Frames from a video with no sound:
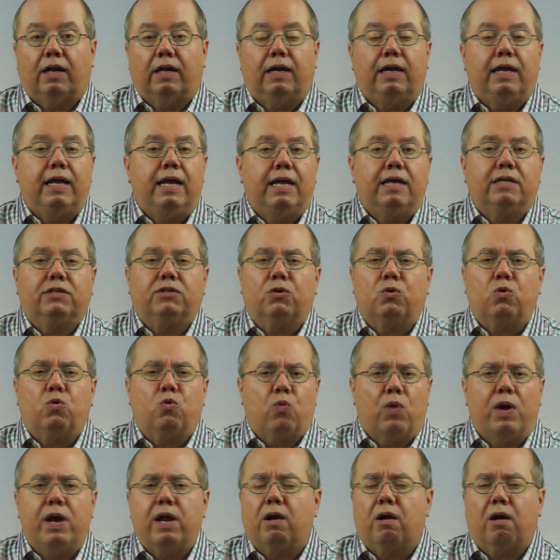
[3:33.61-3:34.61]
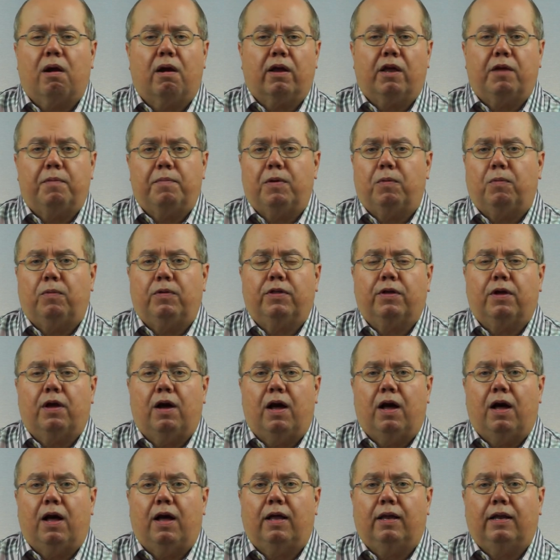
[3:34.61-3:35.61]
And he has a great argument with
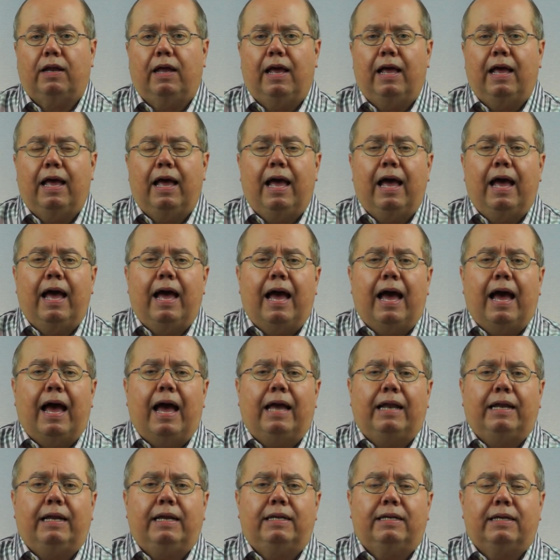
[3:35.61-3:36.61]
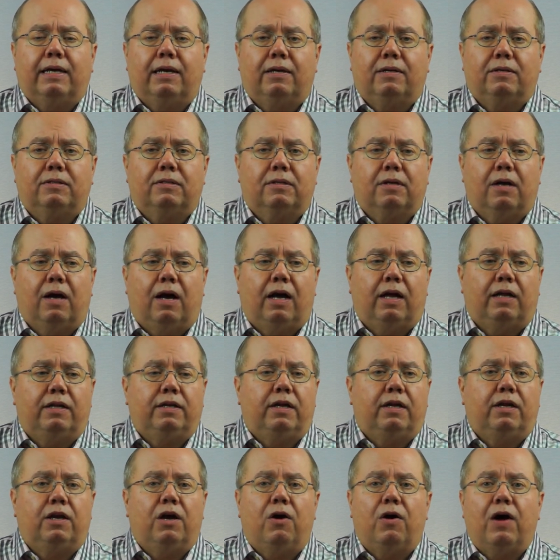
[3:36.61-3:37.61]
God. And he tells God,
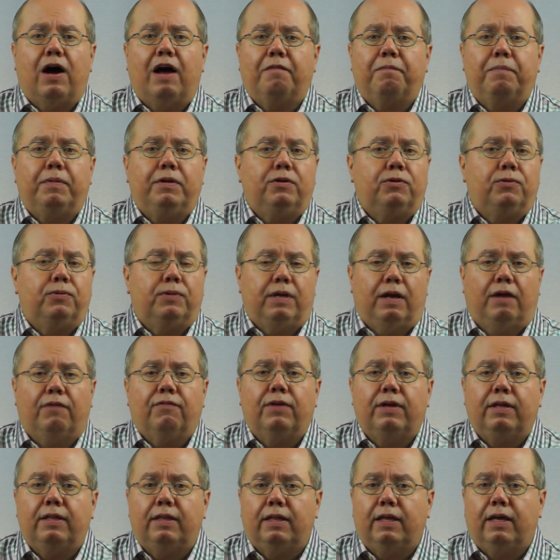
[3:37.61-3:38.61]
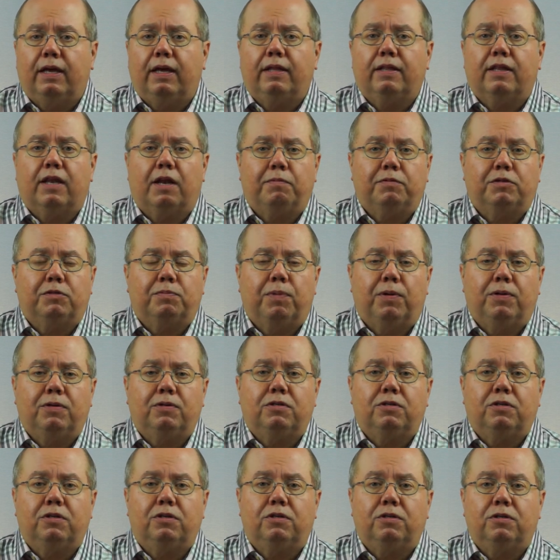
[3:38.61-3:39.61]
You know, I've been doing everything that I'm
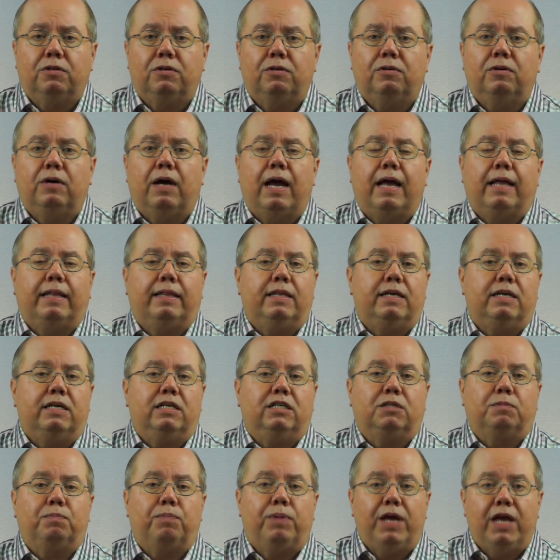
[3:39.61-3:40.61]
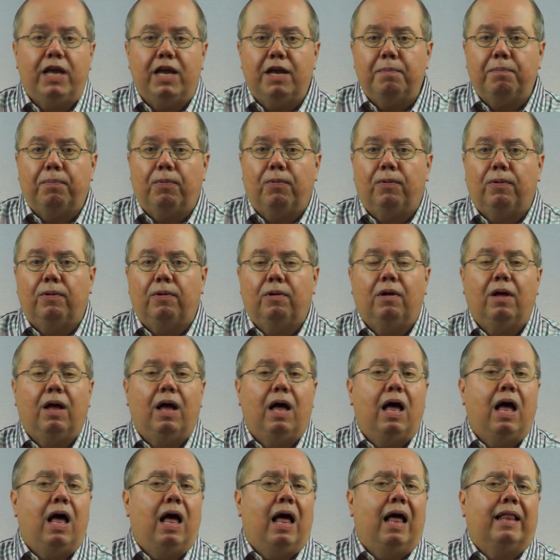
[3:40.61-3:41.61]
supposed to do, and these people,
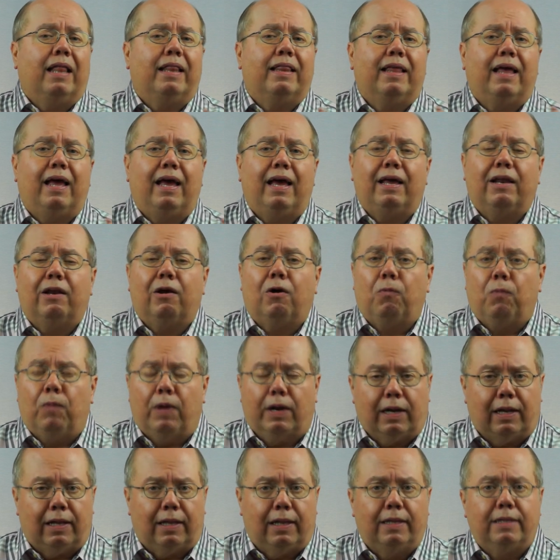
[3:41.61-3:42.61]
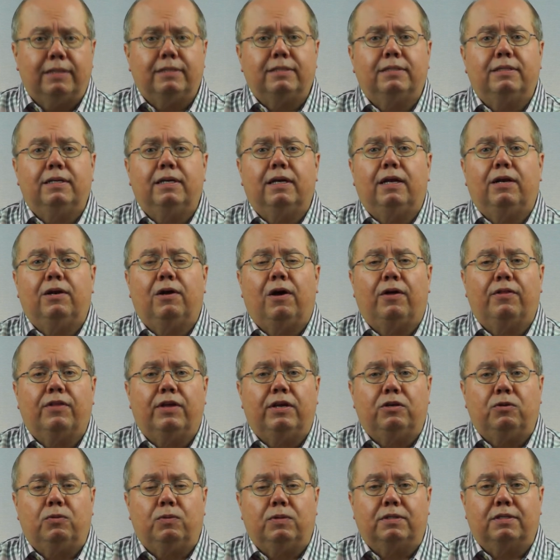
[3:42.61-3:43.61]
they don't want to listen. All
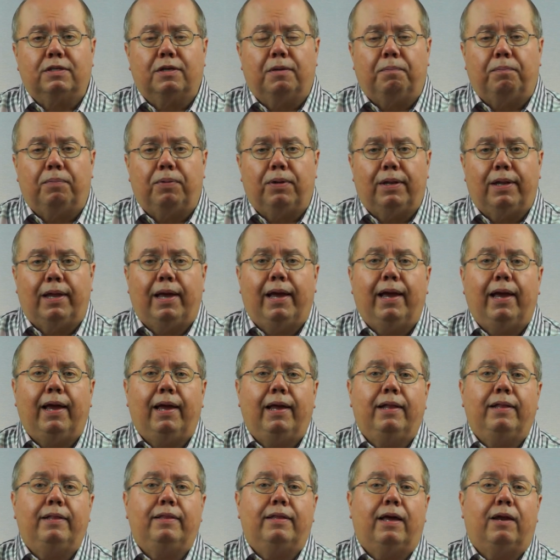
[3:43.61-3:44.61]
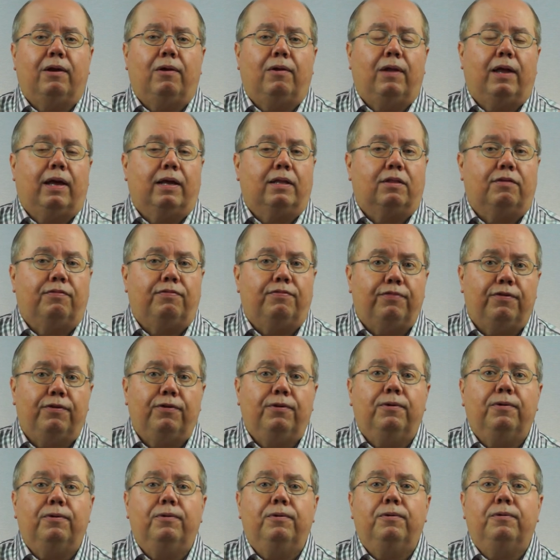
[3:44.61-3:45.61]
they do is complain. They don't like the
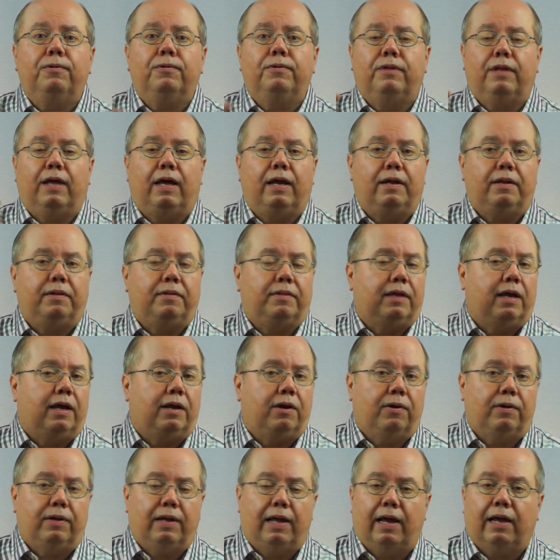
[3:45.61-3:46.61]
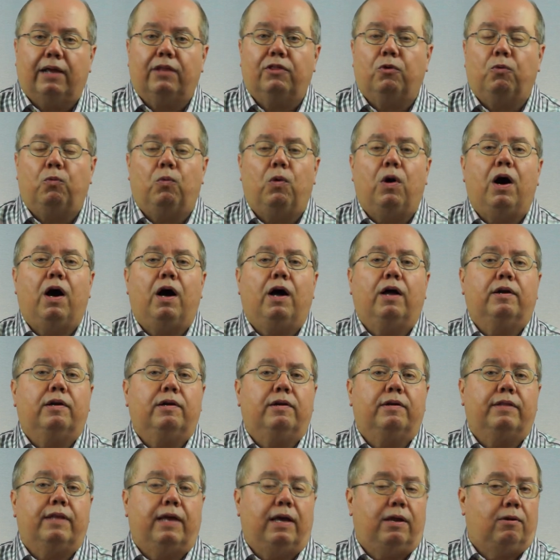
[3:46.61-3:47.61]
food. They, they don't like the
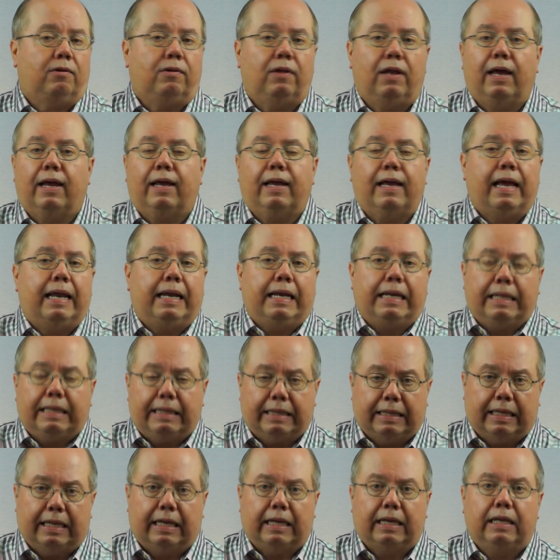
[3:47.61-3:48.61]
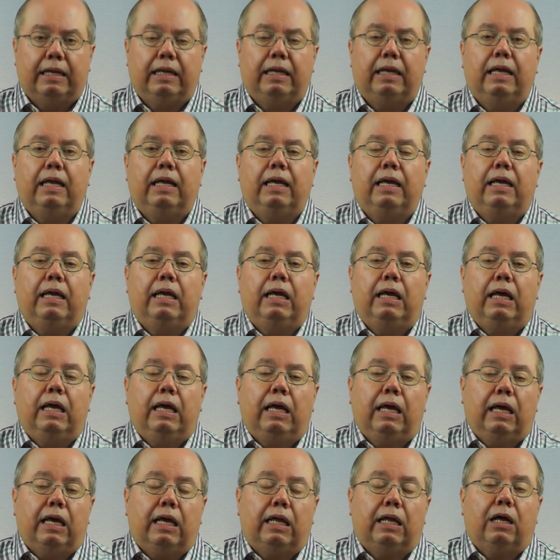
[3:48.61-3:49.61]
water. They don't like anything.
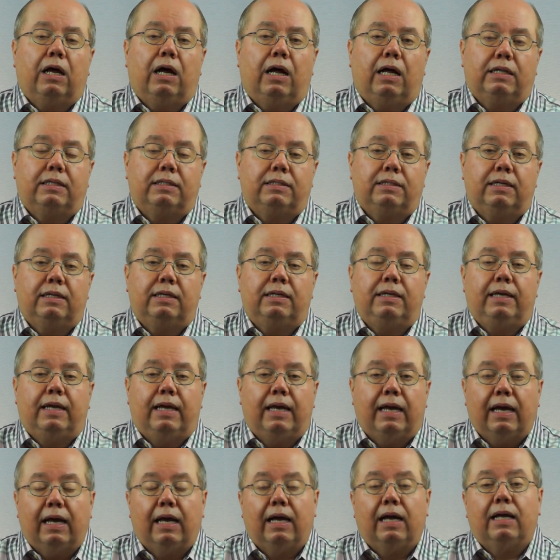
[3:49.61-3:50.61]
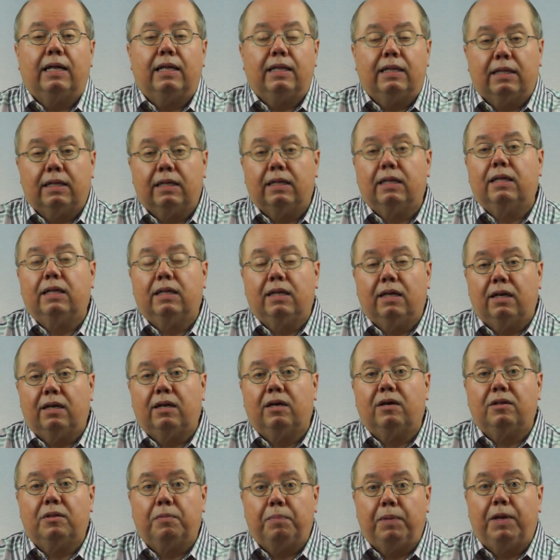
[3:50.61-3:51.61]
And God said, Yeah, you
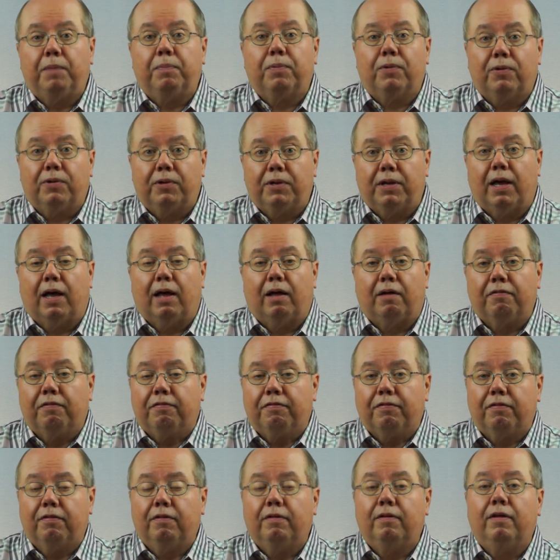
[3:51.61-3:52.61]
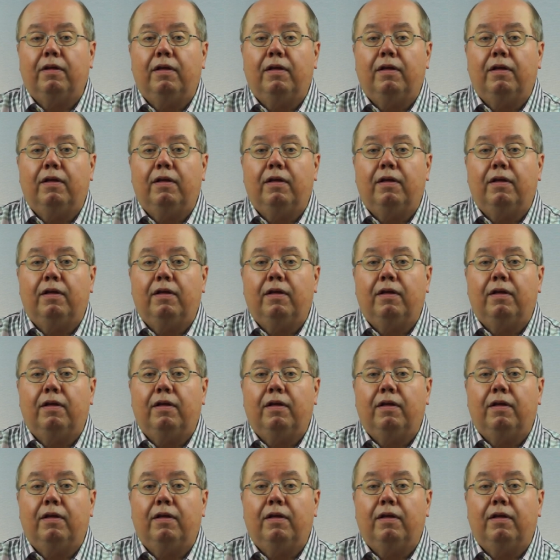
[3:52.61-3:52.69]
know, the people are tough.